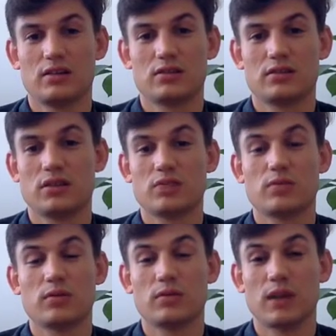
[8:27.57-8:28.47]
So that's
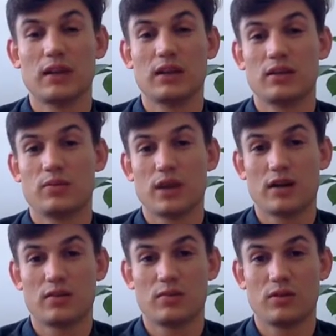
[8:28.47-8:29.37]
probably my least
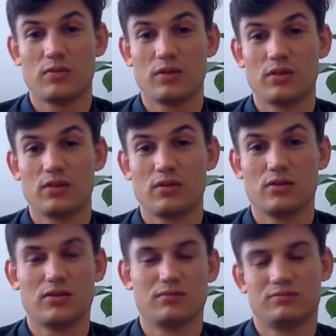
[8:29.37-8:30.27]
proudest moment,
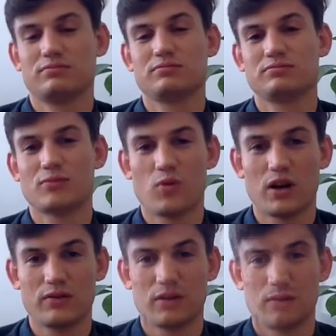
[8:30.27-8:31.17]
or one
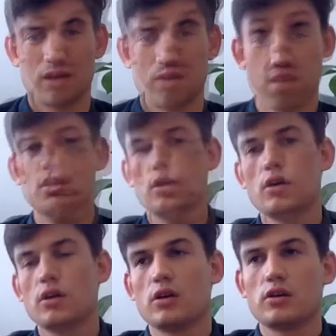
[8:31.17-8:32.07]
of them
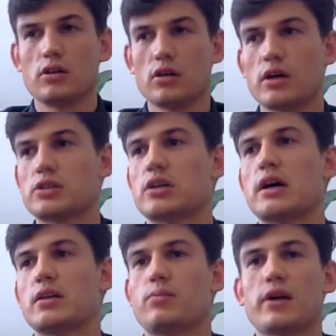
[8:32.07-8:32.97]
anyway. I
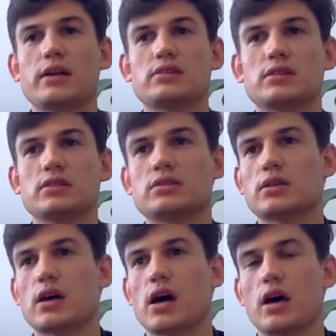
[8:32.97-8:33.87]
try to practice
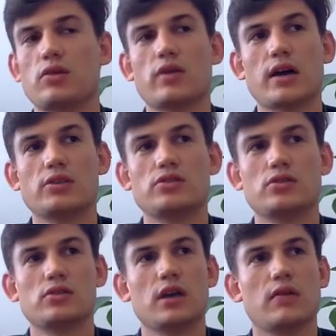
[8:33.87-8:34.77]

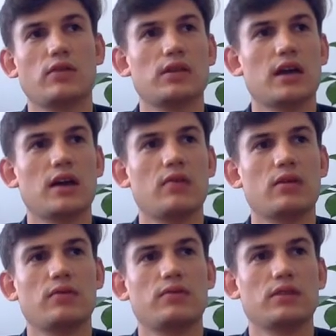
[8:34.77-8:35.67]
gratitude every day when
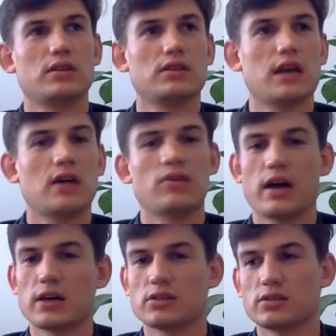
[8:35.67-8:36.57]
I'm feeling down or
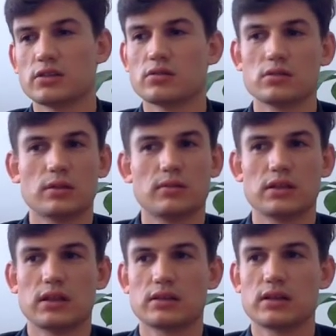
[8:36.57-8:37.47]
anxious or something
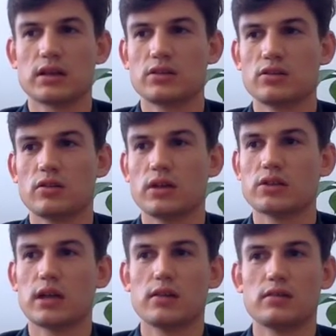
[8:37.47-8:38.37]
like that. I
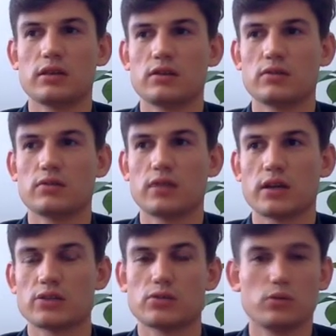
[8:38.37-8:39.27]
try to think of like
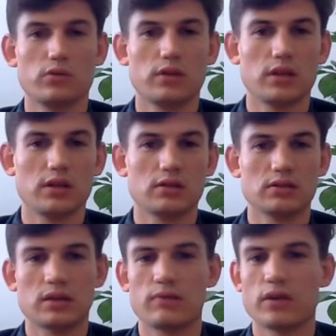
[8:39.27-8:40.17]
2 things
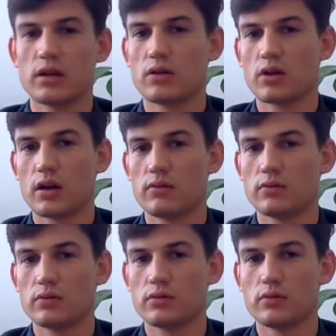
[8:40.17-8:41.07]
that I'm very
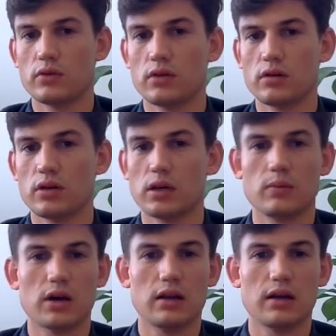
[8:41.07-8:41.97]
grateful for in
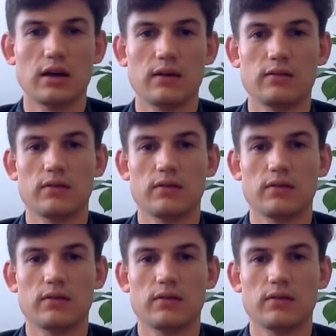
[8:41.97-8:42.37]
my life.